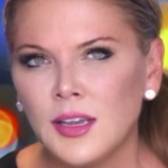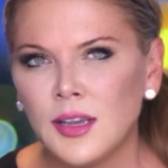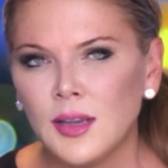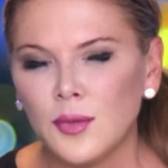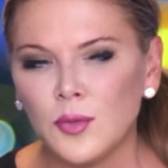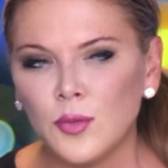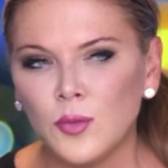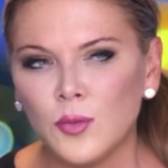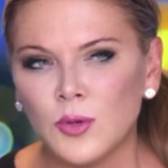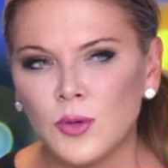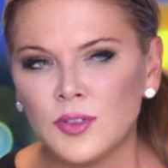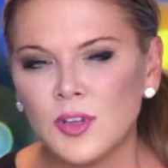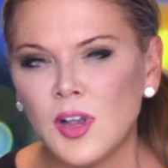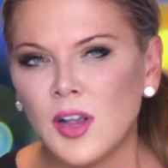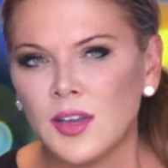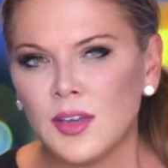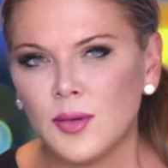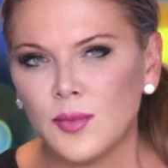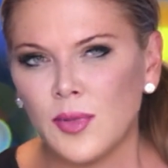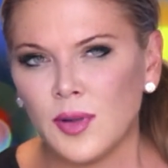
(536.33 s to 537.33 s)
I mean, we're
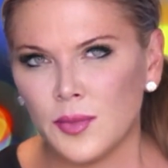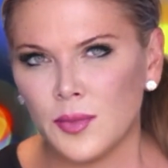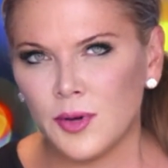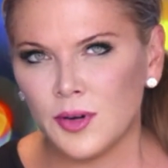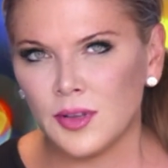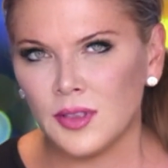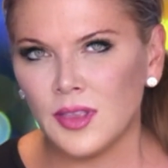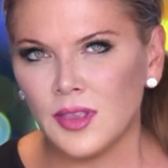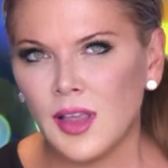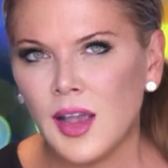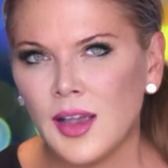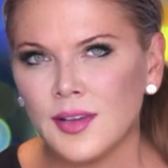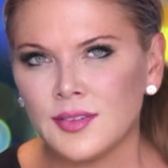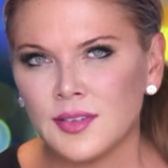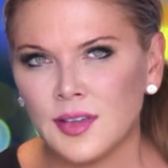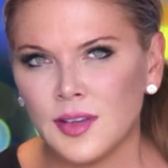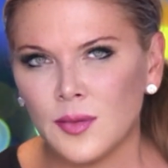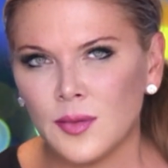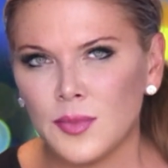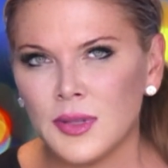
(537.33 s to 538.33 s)
talking about American lives
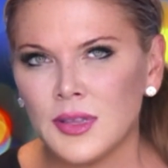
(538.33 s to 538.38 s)
that have